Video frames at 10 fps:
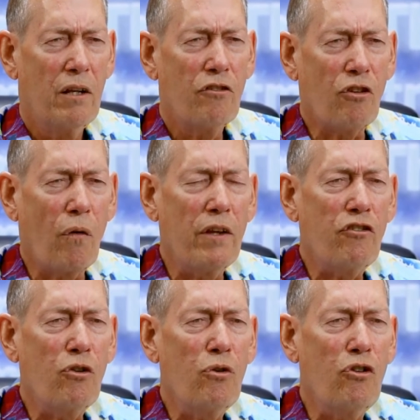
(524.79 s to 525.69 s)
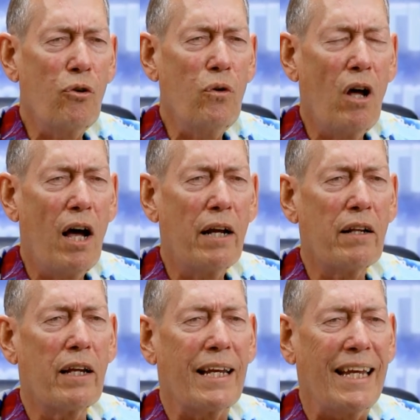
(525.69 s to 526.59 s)
so that you do not
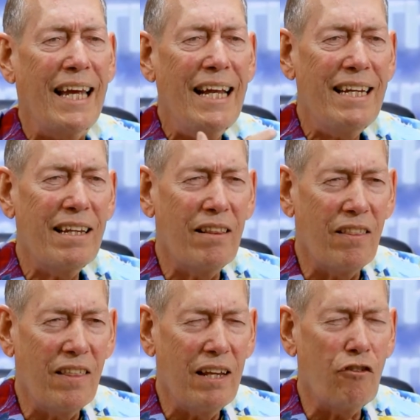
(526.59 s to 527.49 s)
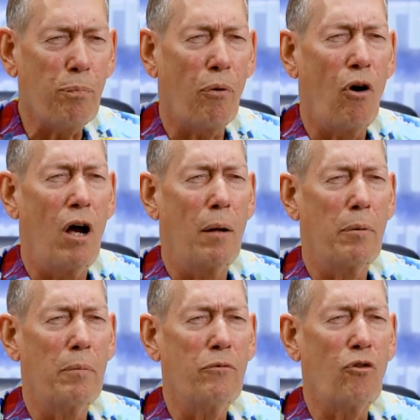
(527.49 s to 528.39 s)
get these
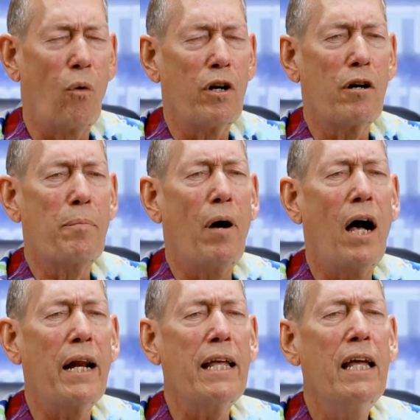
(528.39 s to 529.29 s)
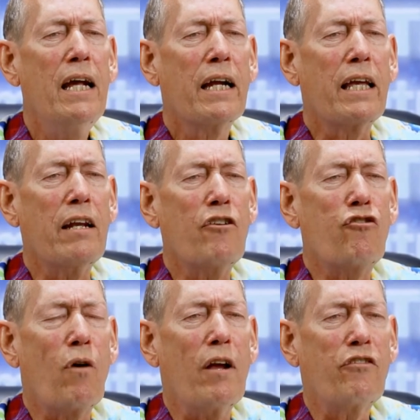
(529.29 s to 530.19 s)
problems, or your body can
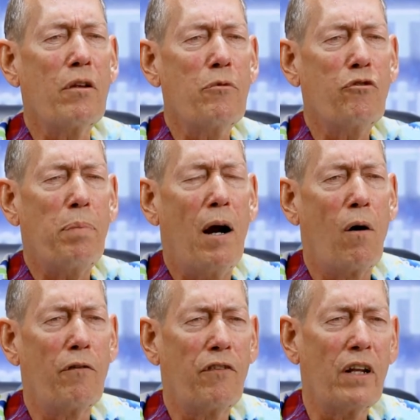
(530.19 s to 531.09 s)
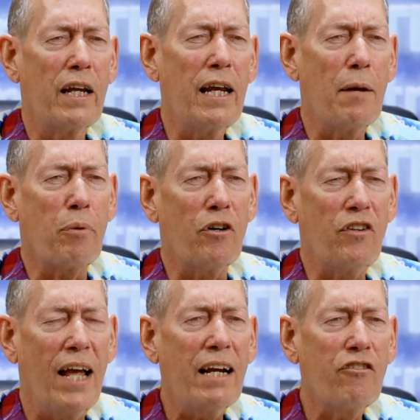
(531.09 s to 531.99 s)
address them as powerfully and
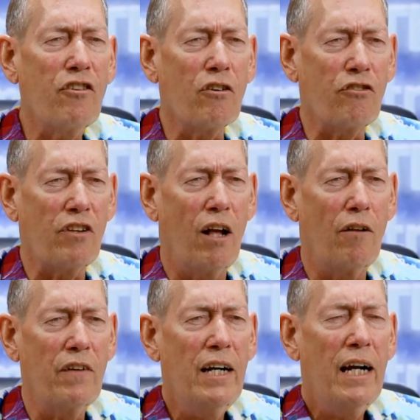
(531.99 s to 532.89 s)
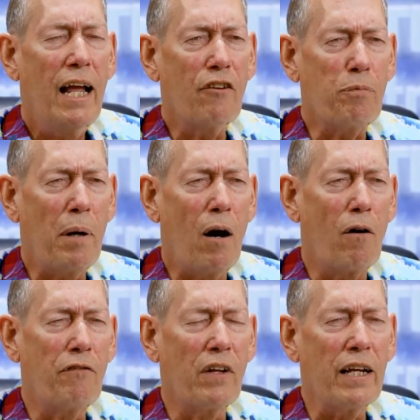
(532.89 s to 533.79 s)
protect yourself as
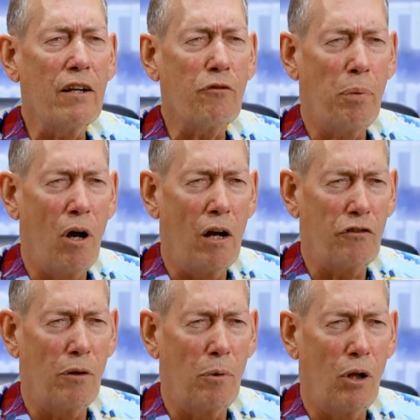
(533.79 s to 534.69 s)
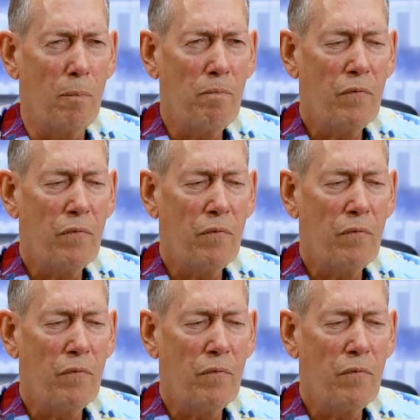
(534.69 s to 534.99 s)
powerfully as possible.